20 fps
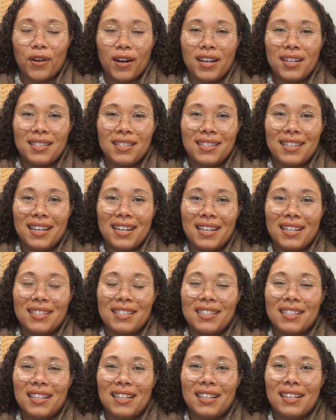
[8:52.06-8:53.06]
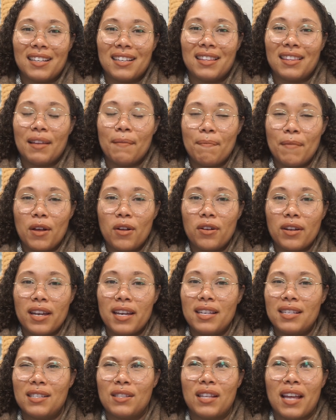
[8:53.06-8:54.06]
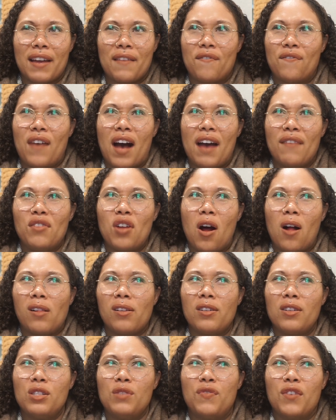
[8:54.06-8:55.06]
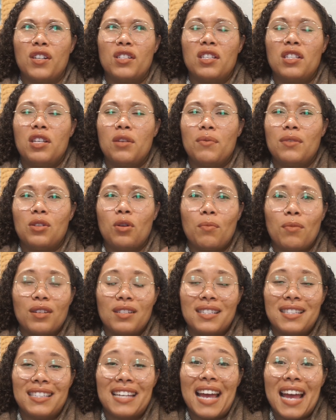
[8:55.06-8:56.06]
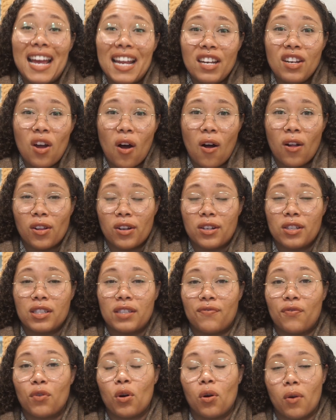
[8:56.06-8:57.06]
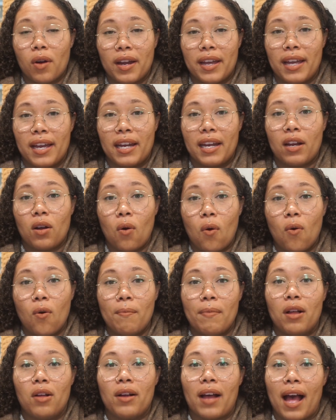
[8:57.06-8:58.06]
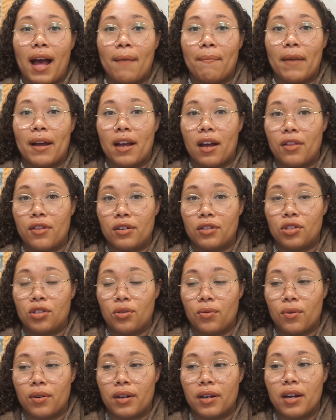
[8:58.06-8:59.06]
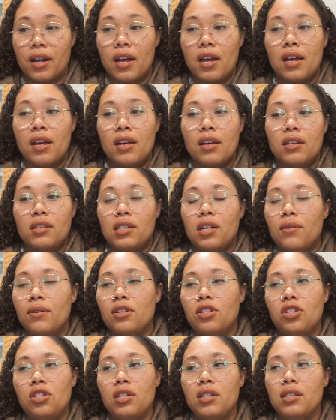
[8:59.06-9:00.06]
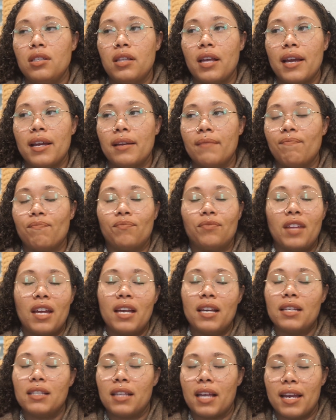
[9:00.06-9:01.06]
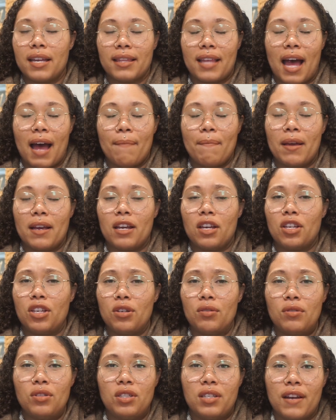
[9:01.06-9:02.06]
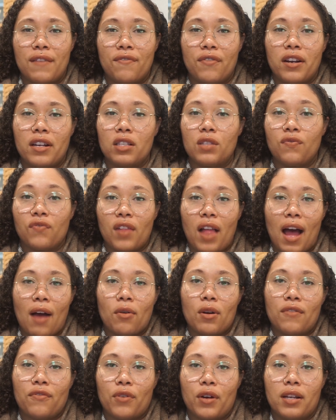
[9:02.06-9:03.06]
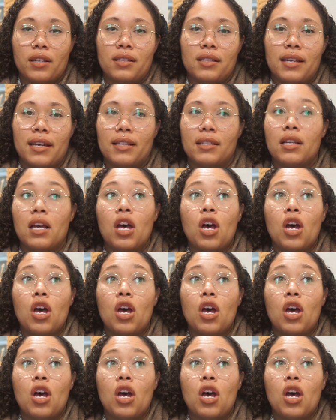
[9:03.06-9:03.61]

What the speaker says: instance, the milk is like $5 versus it was almost $10 for organic whole milk at my other store. So it's just like things like that make a huge difference. Flour, for instance,